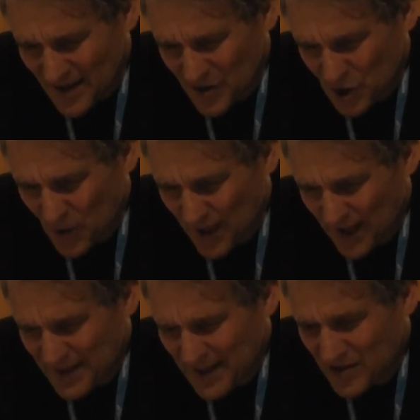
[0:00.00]
so
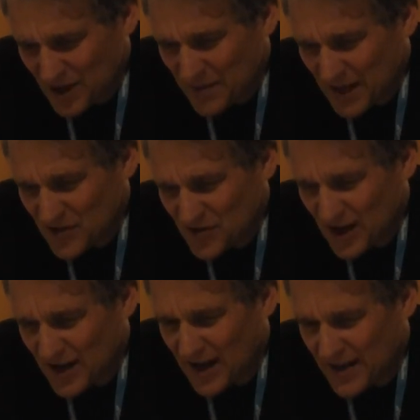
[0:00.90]
I think in some cases
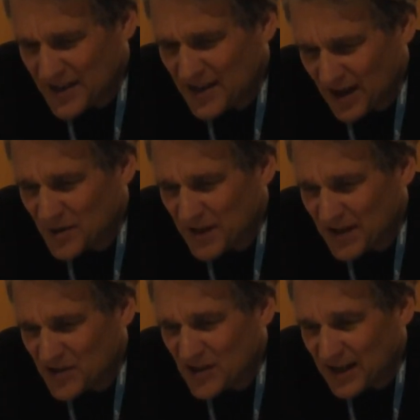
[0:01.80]

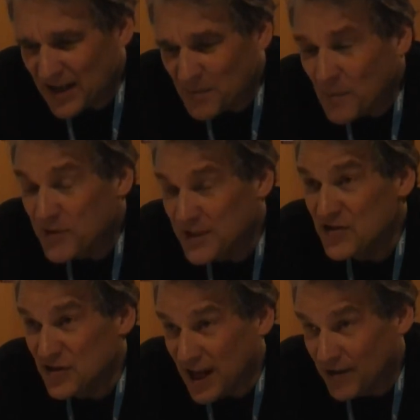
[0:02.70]
I can come up with
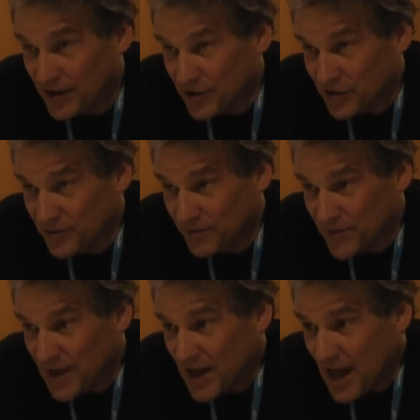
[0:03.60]
decent characters.
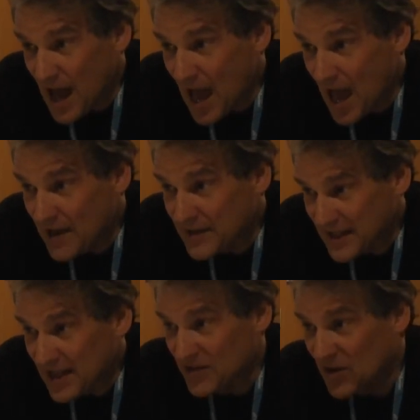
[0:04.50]
And
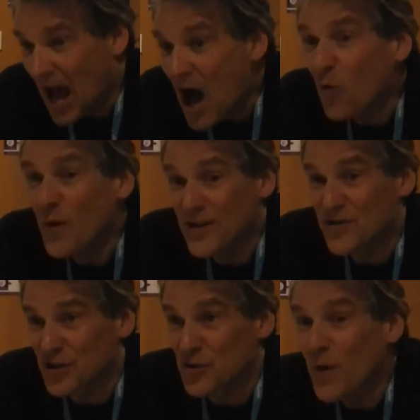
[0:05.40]
yes, always
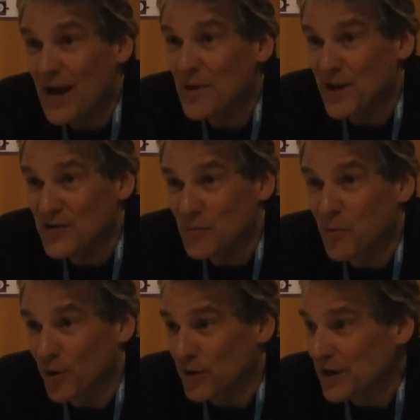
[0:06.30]
the drama is
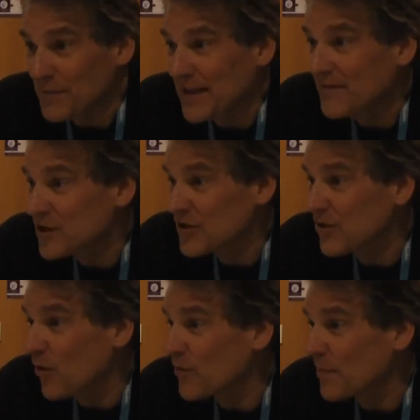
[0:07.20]
important. I mean, I've
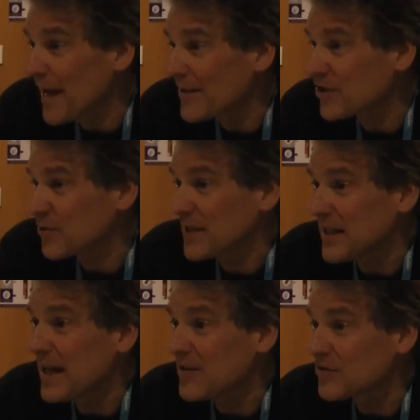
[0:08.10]
just, over the past 3
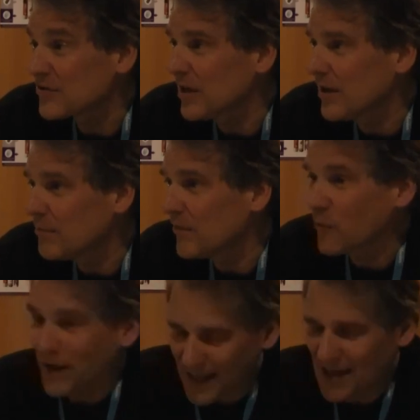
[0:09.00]
days
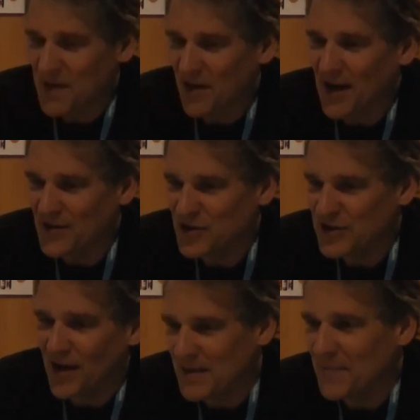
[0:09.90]
before I came here, I
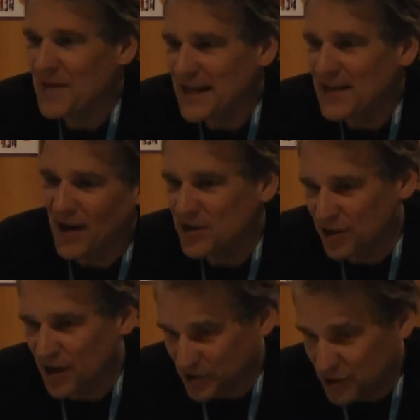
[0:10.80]
just eliminated
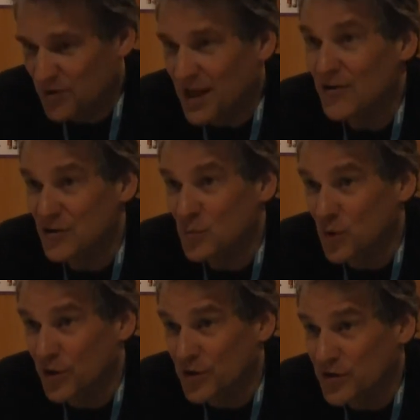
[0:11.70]
2,000
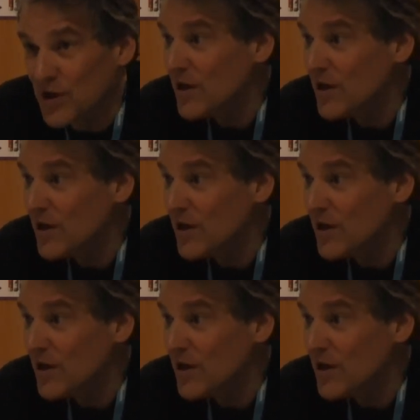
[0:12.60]
words